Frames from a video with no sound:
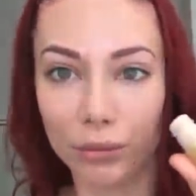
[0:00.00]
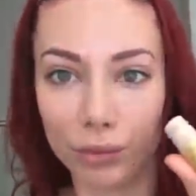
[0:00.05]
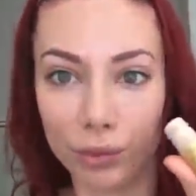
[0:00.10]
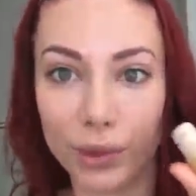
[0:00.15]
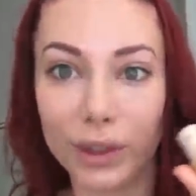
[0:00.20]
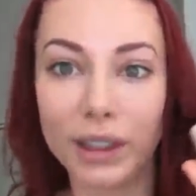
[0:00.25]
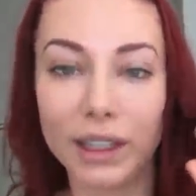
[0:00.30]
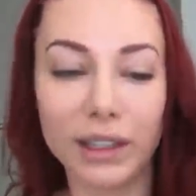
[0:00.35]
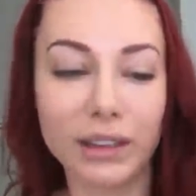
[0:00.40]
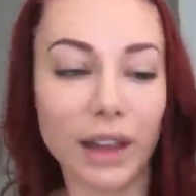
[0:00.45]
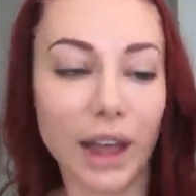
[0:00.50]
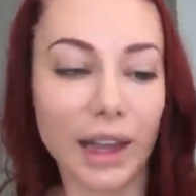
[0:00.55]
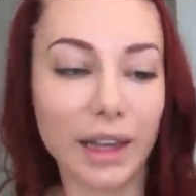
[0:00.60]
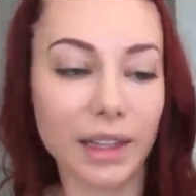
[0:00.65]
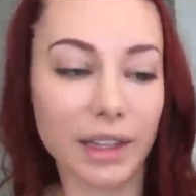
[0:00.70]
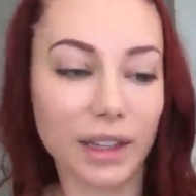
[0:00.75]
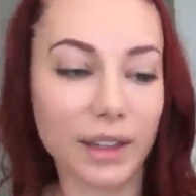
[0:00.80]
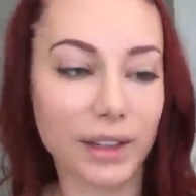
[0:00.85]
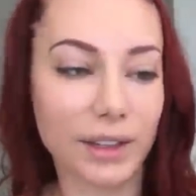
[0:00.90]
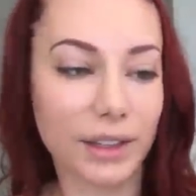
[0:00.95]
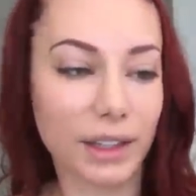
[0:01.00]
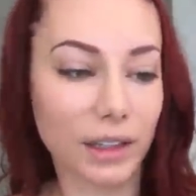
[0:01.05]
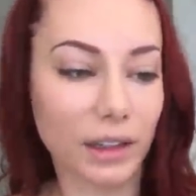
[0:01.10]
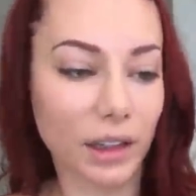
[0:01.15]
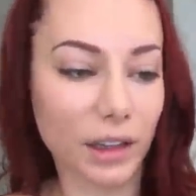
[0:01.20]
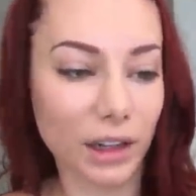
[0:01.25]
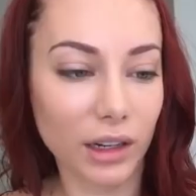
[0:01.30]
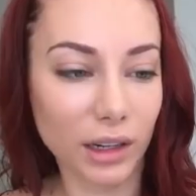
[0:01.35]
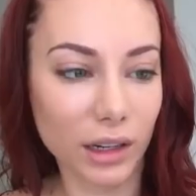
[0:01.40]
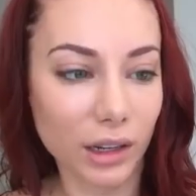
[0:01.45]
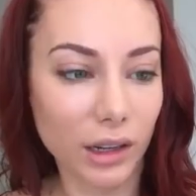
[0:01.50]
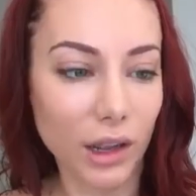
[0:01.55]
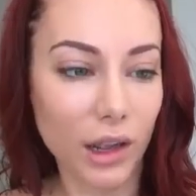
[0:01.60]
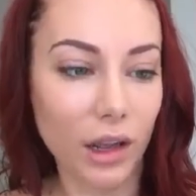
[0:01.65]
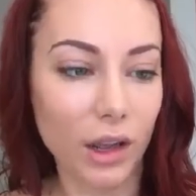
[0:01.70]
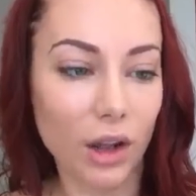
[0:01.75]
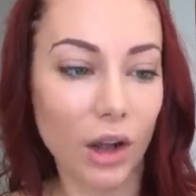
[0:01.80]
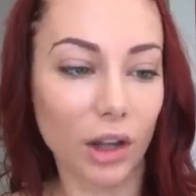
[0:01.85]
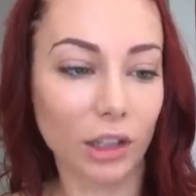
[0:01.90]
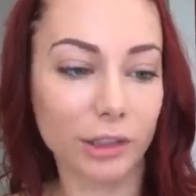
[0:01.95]
really light concealer
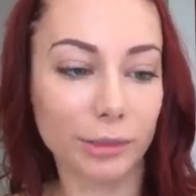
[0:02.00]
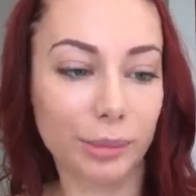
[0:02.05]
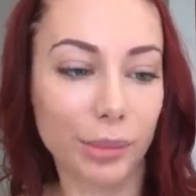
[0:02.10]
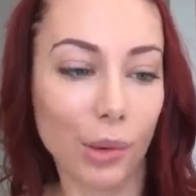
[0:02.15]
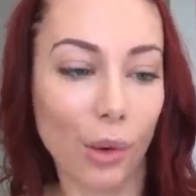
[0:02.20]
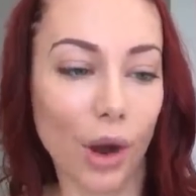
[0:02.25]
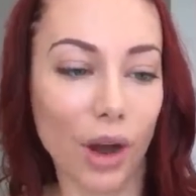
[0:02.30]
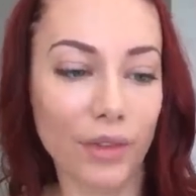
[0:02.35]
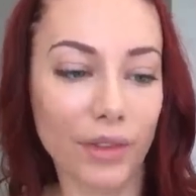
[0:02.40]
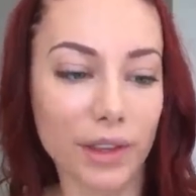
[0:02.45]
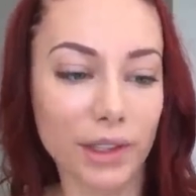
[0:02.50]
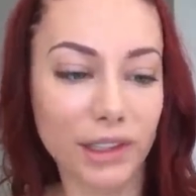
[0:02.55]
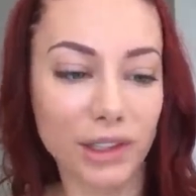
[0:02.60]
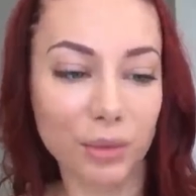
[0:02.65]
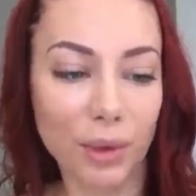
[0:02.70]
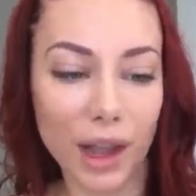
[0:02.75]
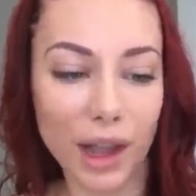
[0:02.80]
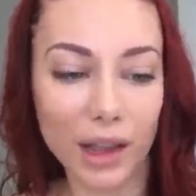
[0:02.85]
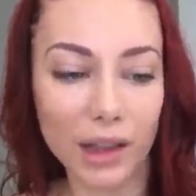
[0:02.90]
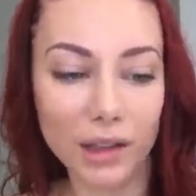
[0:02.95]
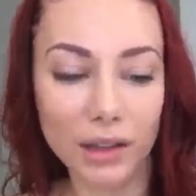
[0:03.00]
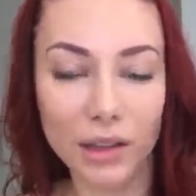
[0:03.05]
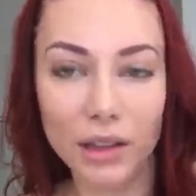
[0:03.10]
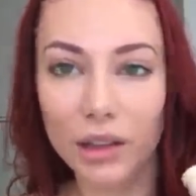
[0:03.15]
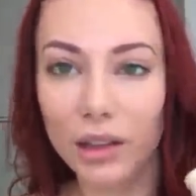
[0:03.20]
called Born This Way,